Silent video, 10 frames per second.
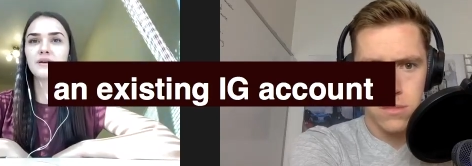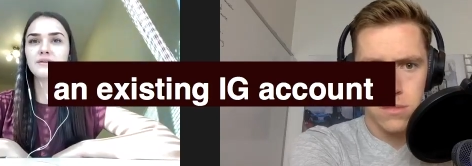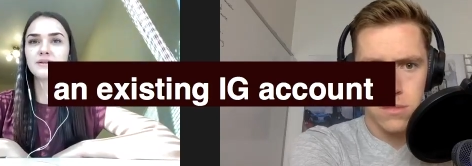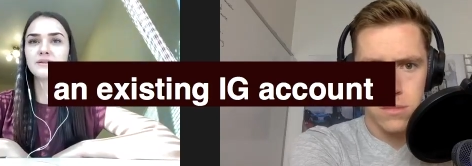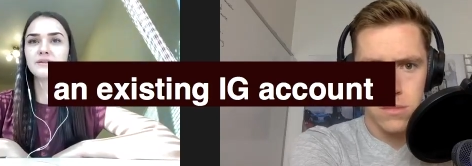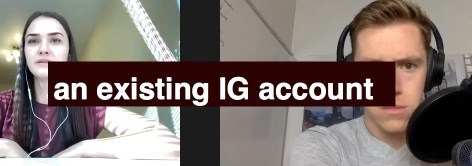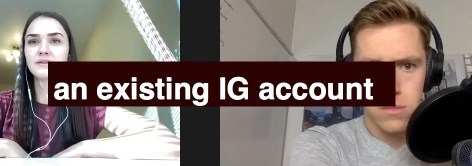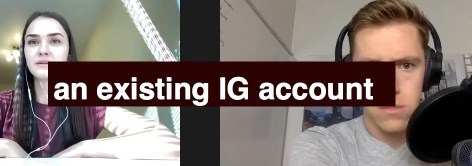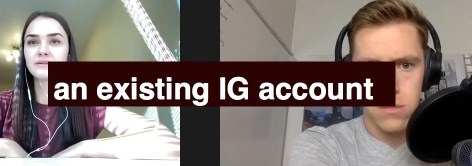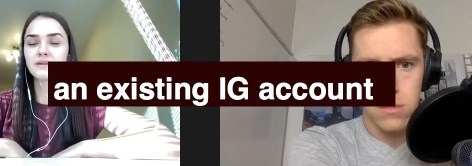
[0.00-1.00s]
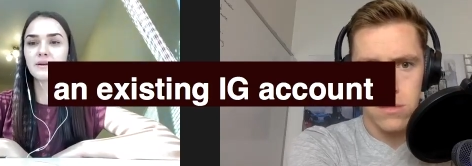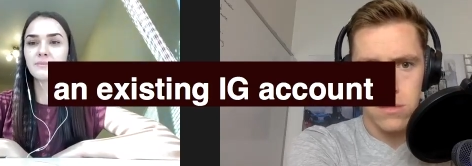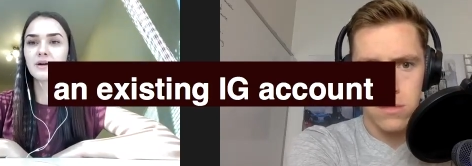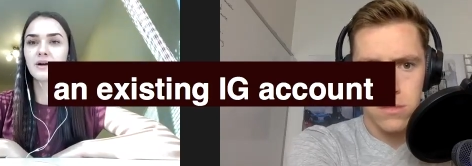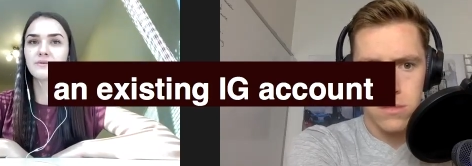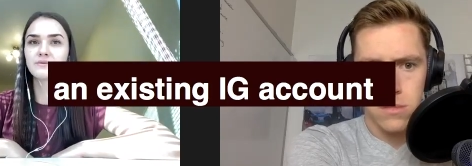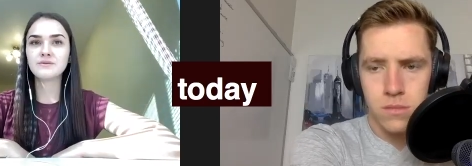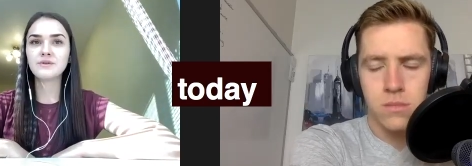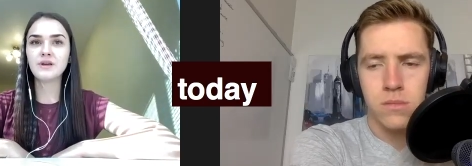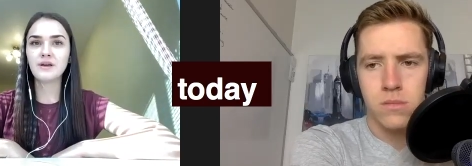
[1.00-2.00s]
Speaker 1: an existing Instagram account
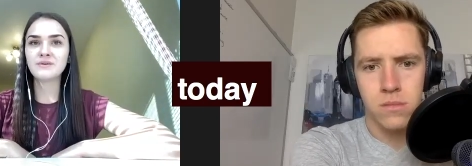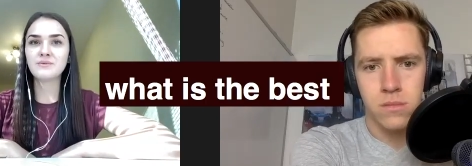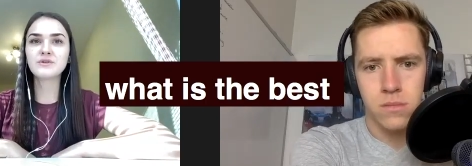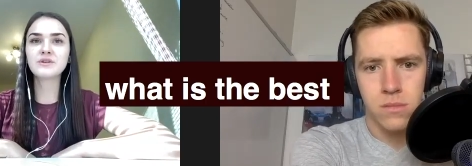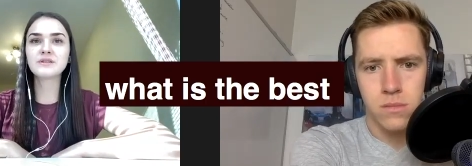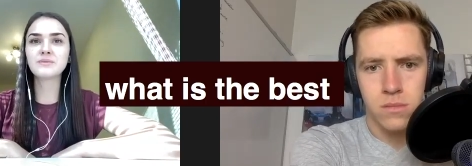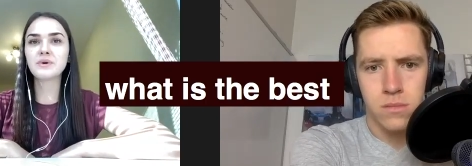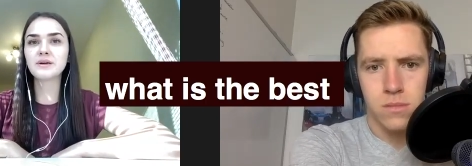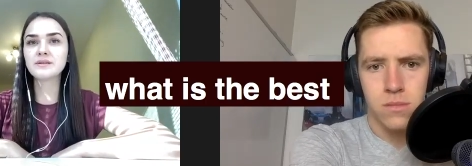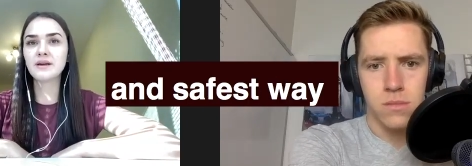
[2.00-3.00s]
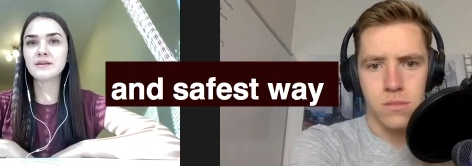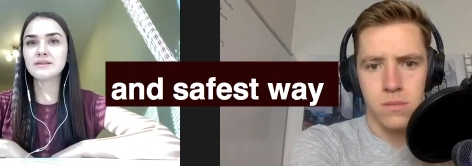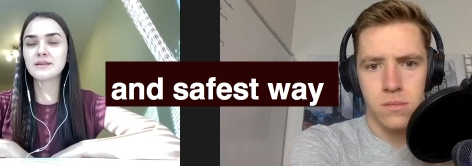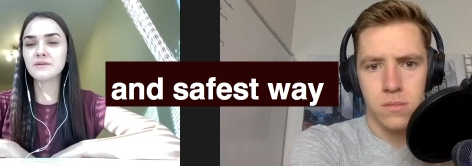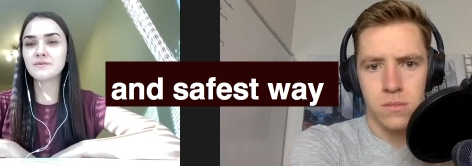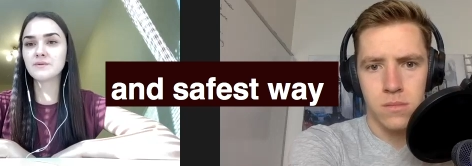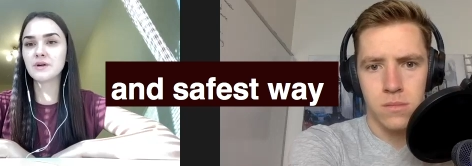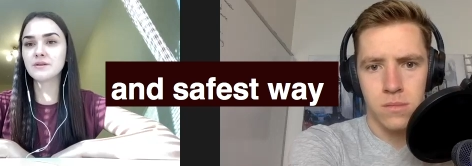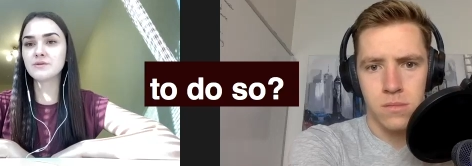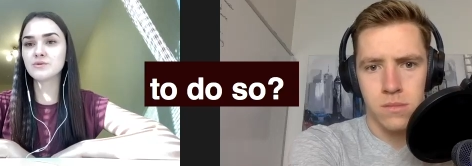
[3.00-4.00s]
today. What is the best and safe way
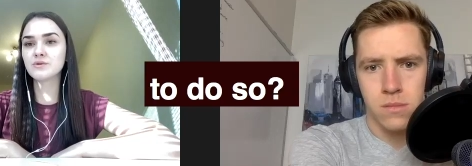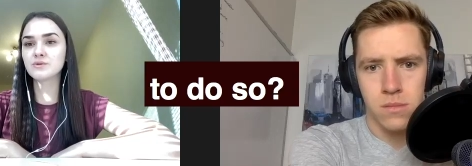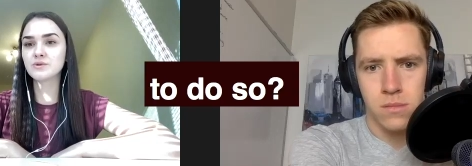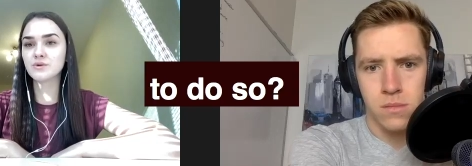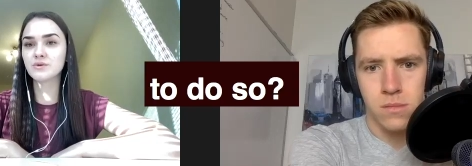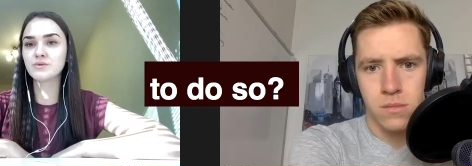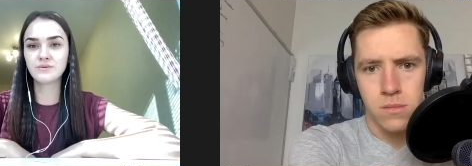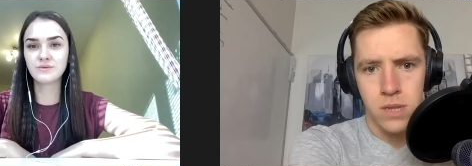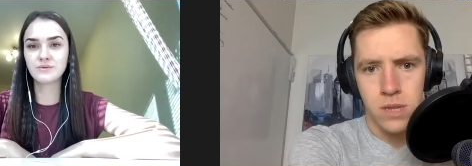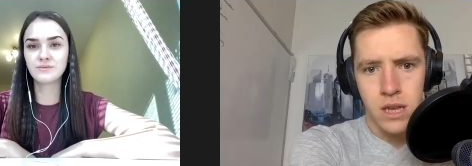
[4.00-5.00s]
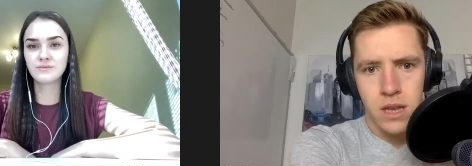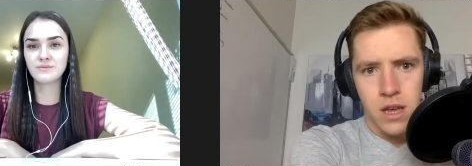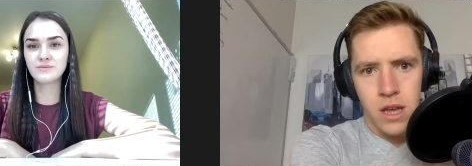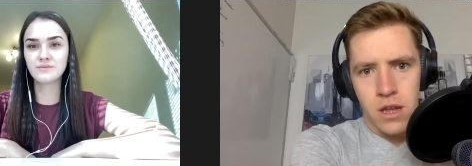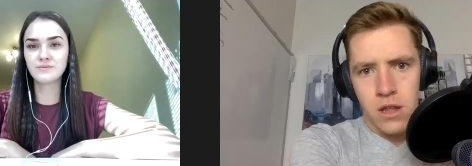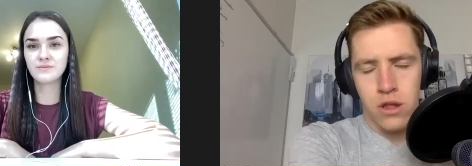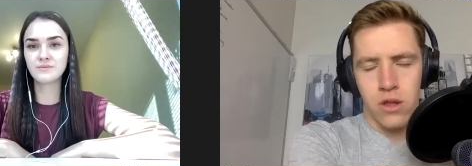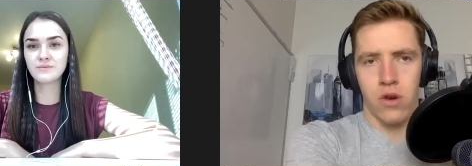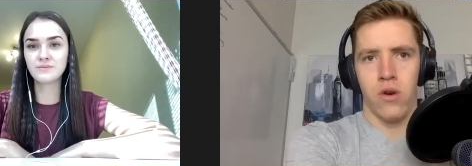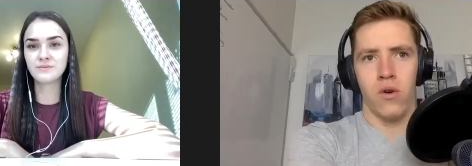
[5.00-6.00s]
to do so?
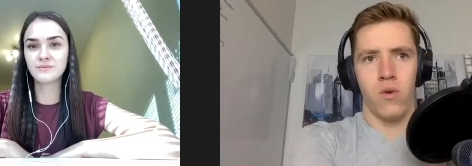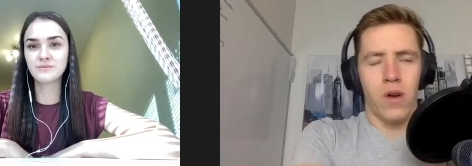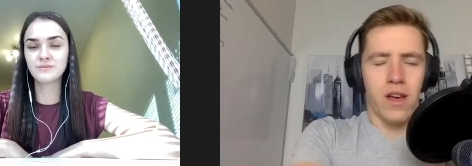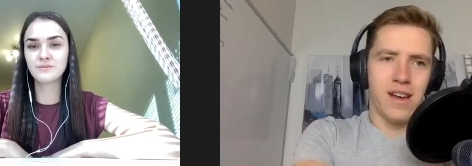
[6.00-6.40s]
Speaker 2: So